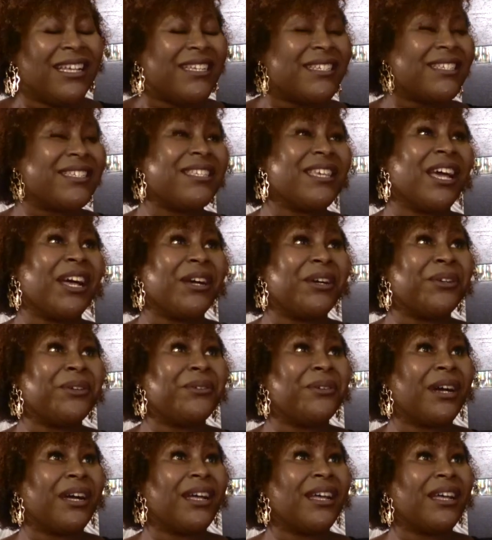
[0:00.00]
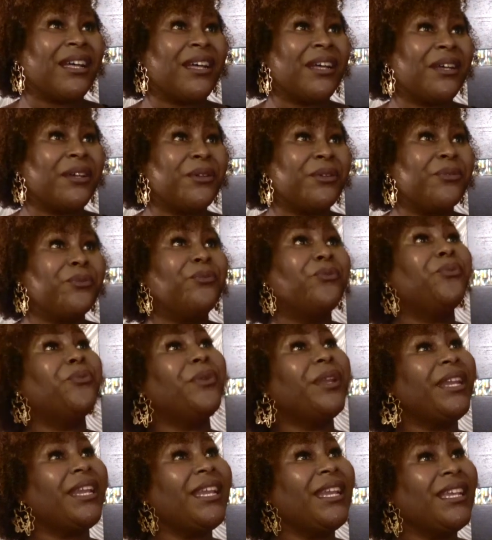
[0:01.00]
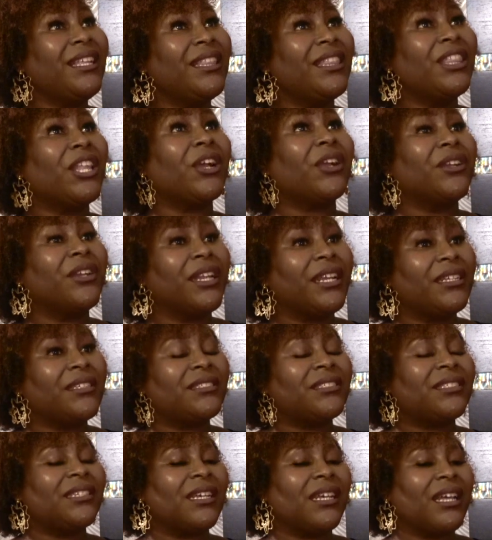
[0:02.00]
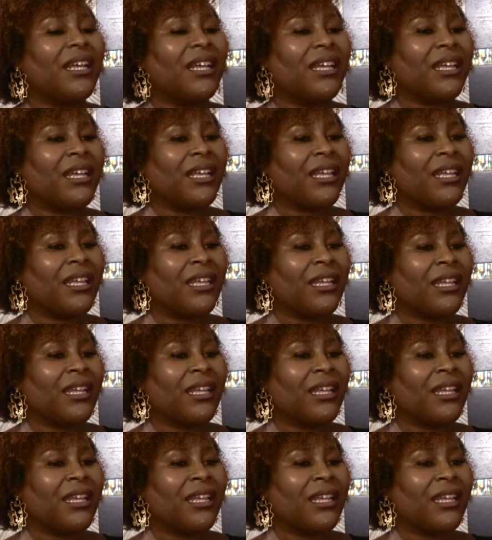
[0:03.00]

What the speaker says: So relearning to